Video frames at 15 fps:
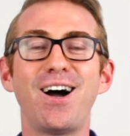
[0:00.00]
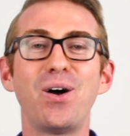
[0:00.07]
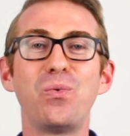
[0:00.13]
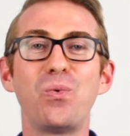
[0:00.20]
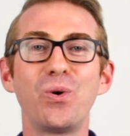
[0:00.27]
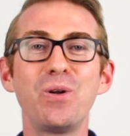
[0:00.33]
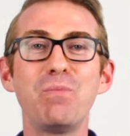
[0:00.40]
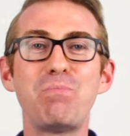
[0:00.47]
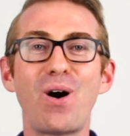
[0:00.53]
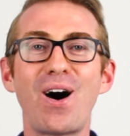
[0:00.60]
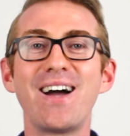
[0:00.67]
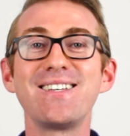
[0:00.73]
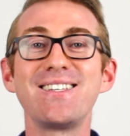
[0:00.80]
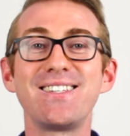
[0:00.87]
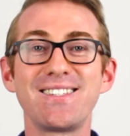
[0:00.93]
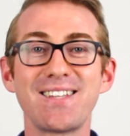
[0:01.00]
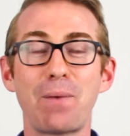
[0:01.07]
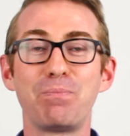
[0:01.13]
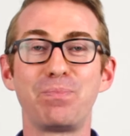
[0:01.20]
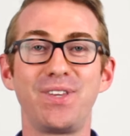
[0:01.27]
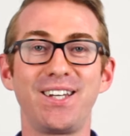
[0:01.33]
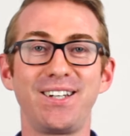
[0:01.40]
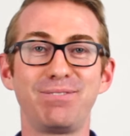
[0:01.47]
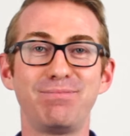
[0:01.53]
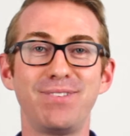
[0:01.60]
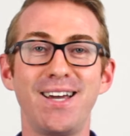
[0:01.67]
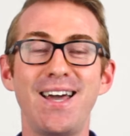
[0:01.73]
I want to buy something.